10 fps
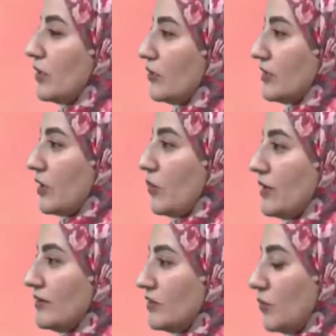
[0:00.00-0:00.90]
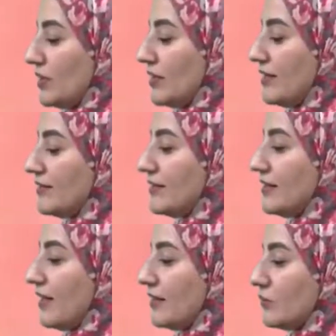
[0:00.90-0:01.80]
consequences, when they
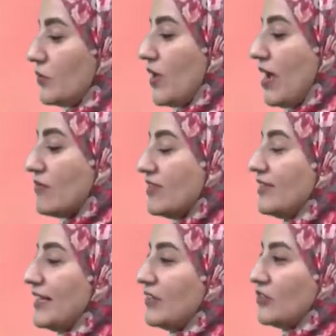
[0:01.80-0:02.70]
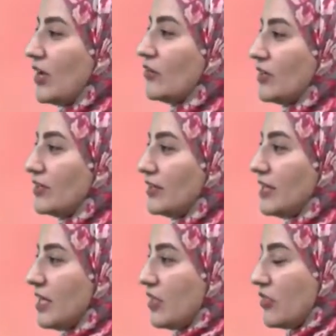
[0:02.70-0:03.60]
see us, when we have this
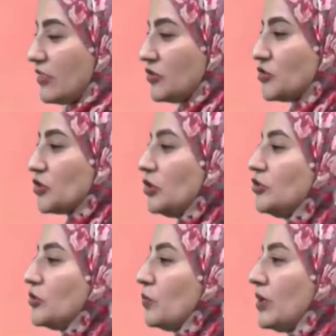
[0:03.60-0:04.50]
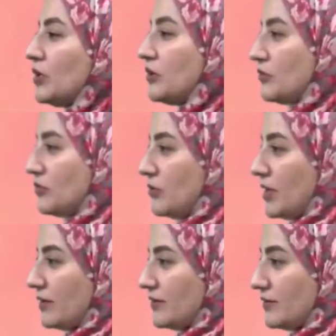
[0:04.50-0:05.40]
integrity, then the children will learn
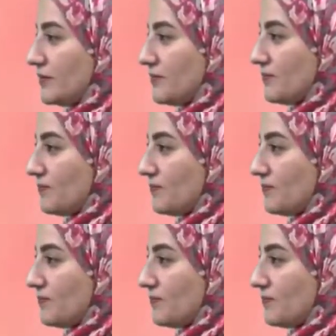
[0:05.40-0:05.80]
from us.